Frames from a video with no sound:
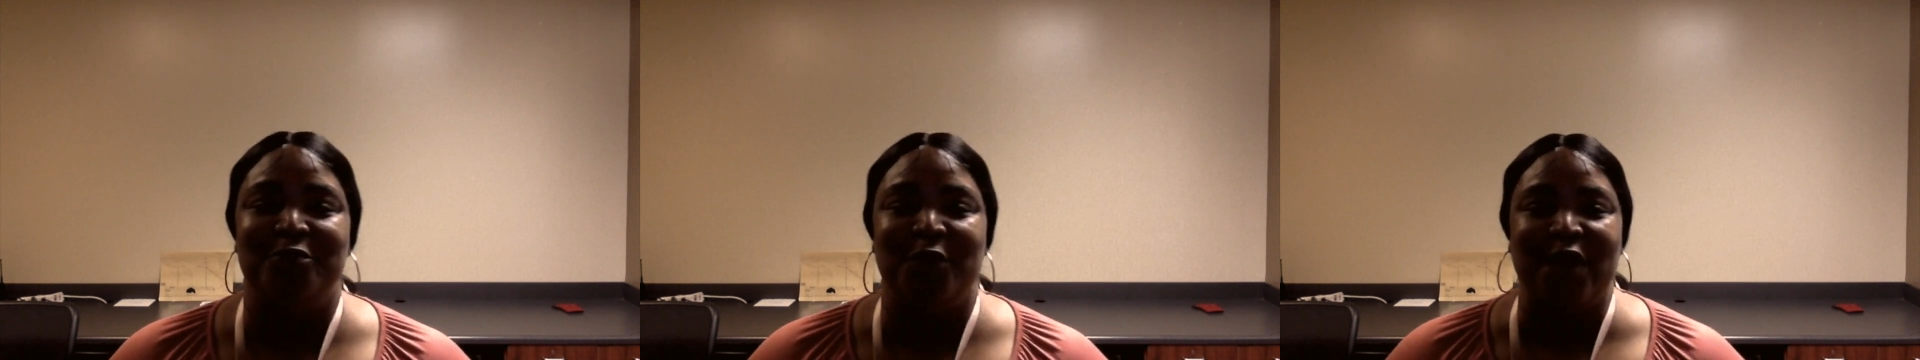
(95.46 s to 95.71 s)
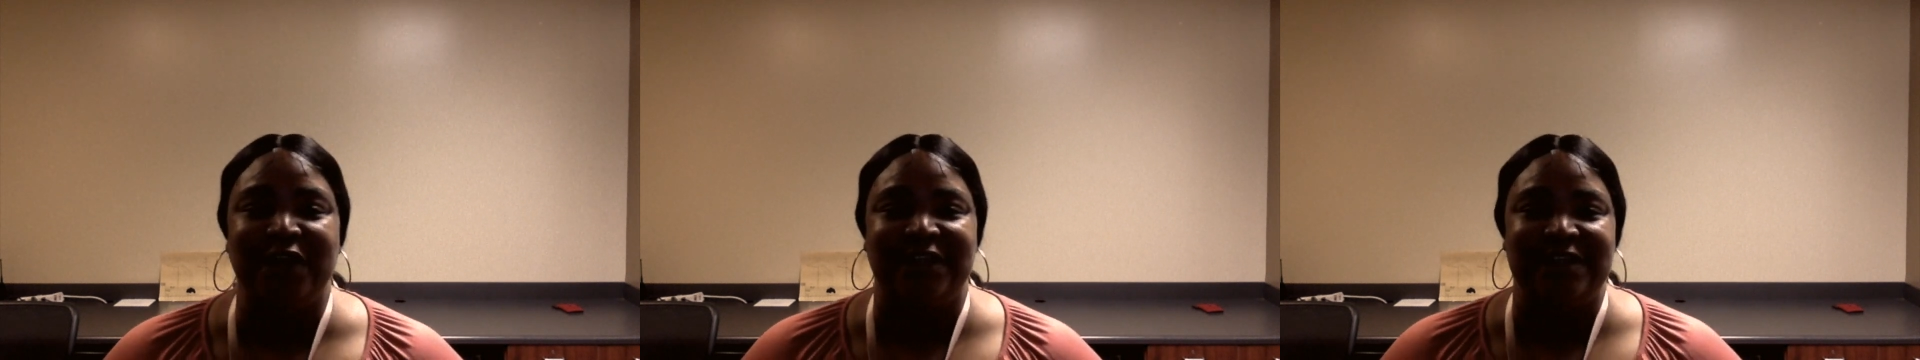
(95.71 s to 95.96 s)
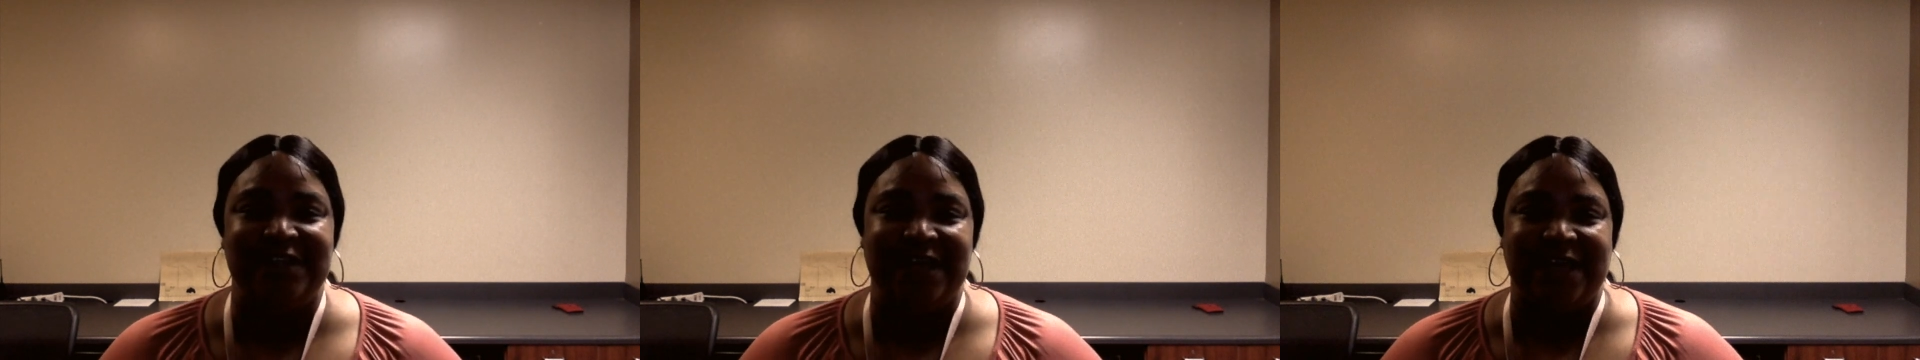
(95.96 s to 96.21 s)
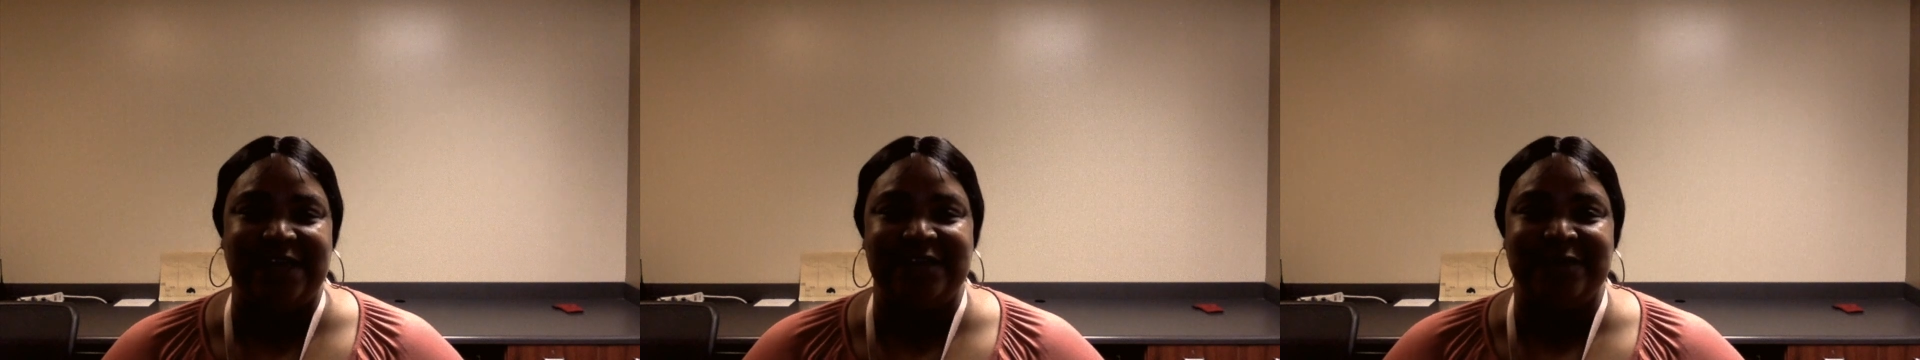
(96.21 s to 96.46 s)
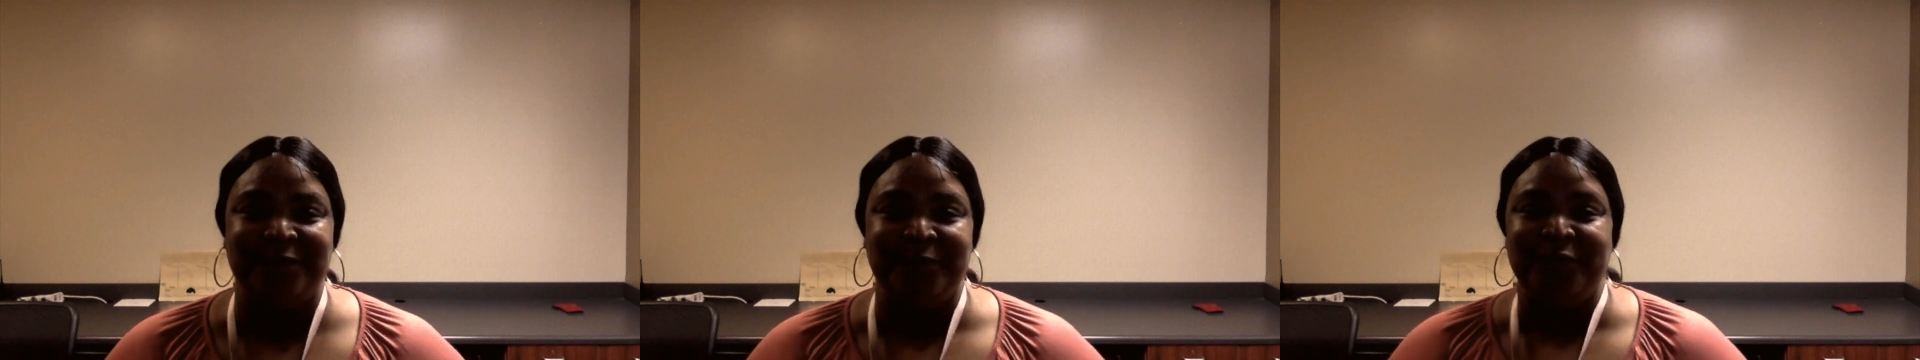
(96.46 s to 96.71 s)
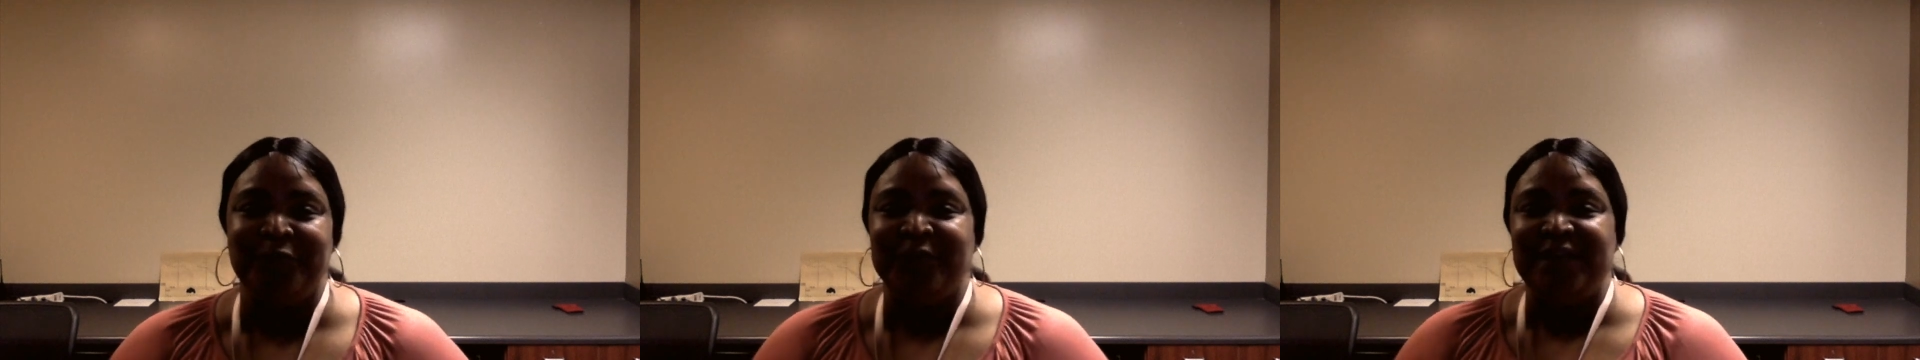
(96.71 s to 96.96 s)
mark the text.
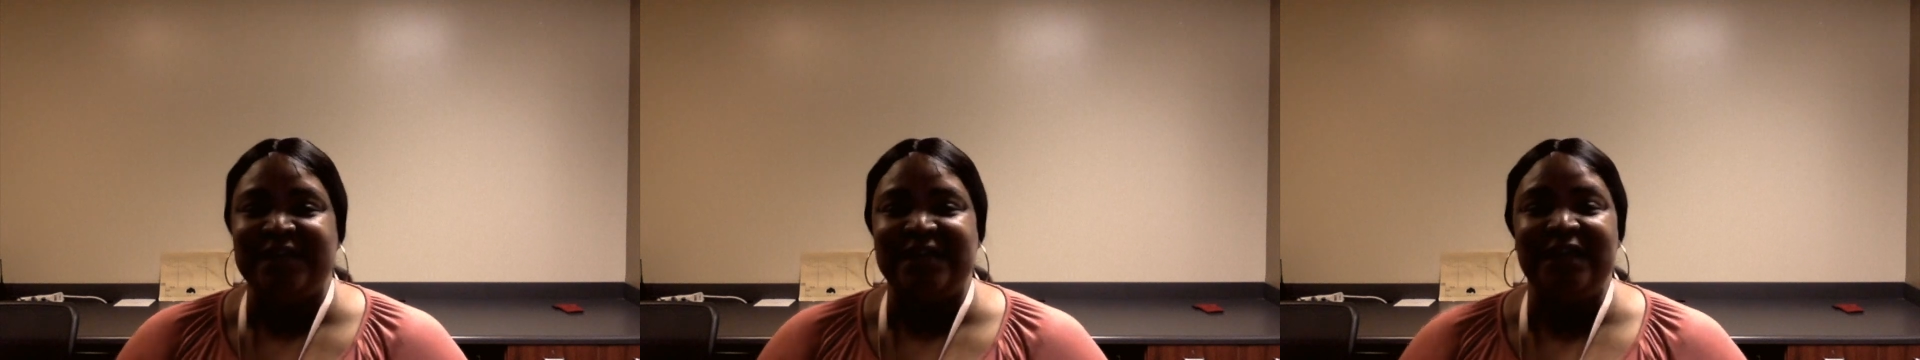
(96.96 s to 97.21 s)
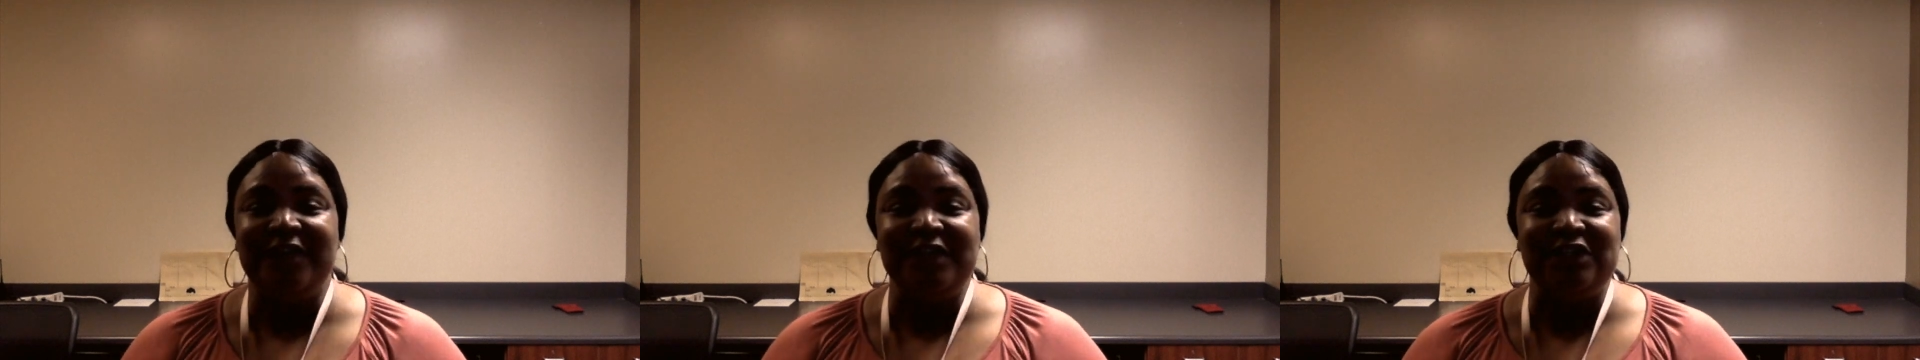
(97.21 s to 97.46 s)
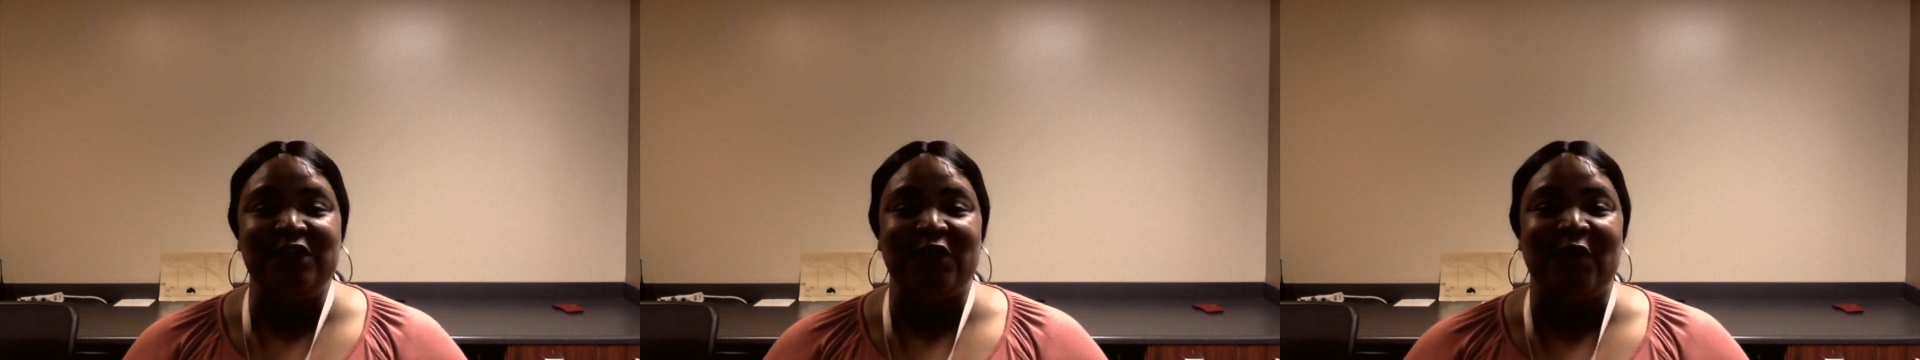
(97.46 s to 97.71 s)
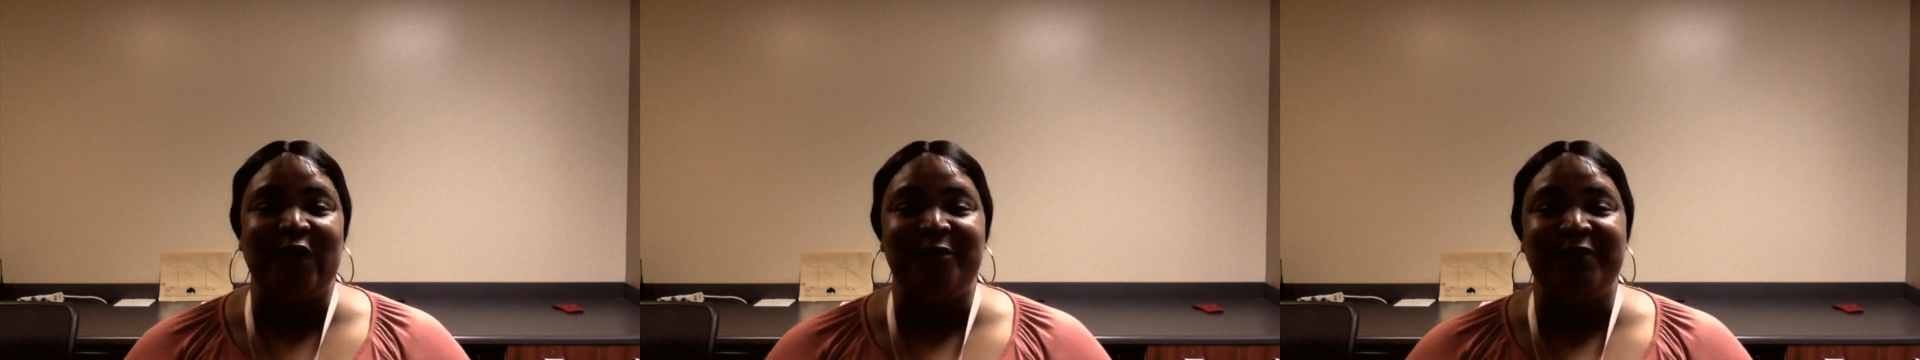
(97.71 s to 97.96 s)
Study the chart